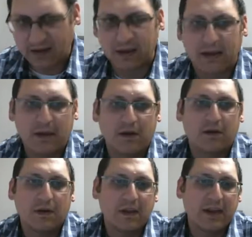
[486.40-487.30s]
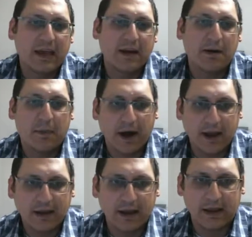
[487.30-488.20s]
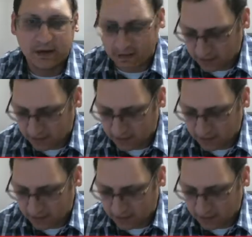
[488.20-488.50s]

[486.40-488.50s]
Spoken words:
you know, you get in a bind and it